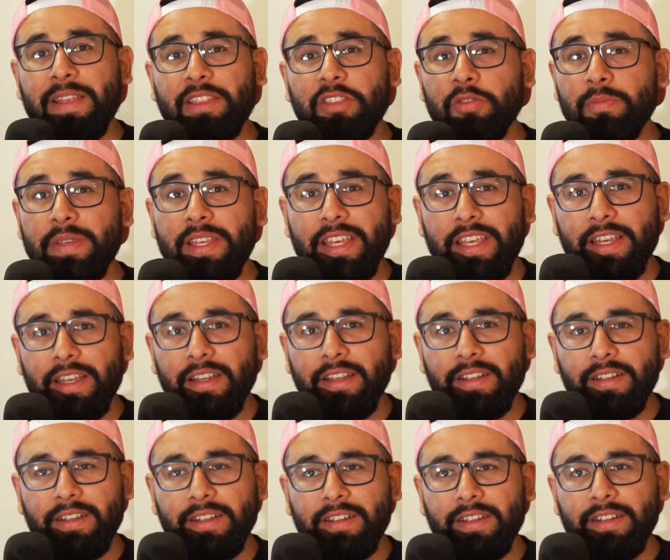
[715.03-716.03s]
I mean, to
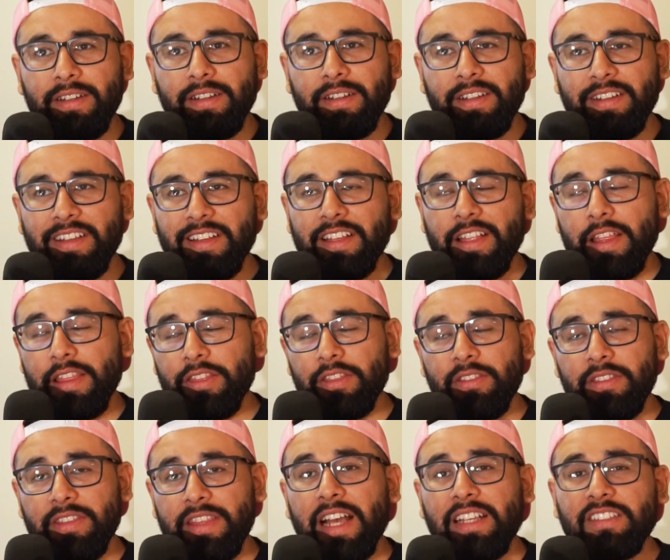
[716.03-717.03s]
me,
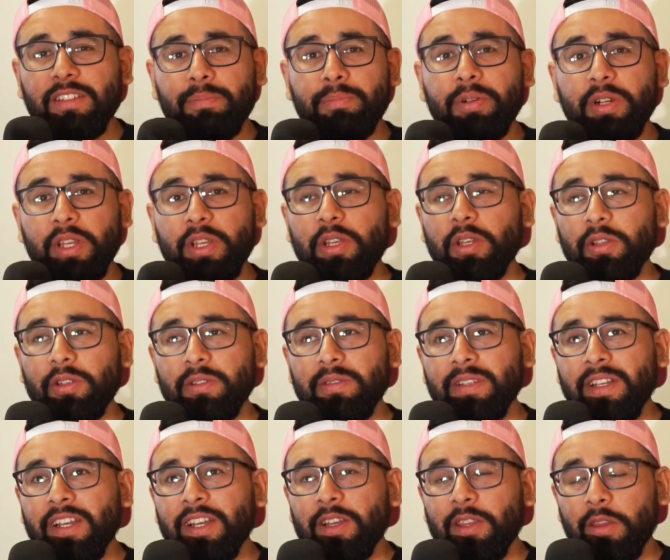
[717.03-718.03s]
that's a pretty good.
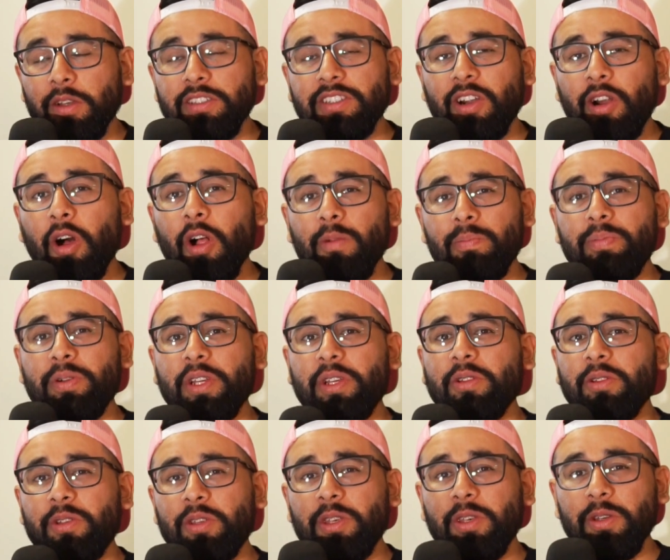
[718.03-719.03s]
Those are all pretty
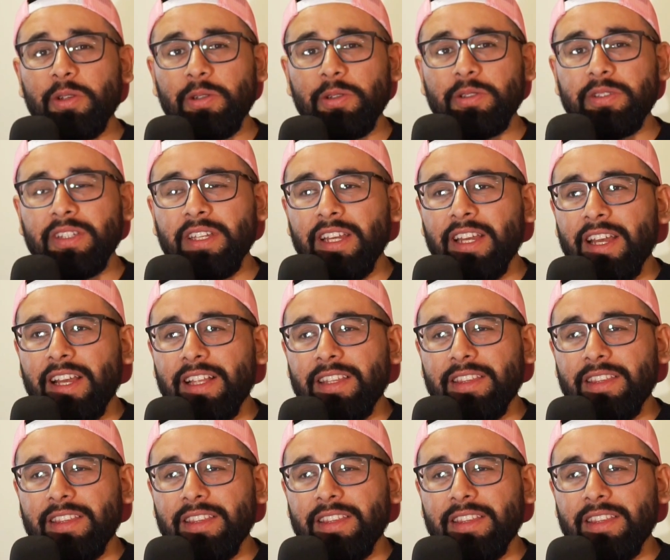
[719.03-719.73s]
good cues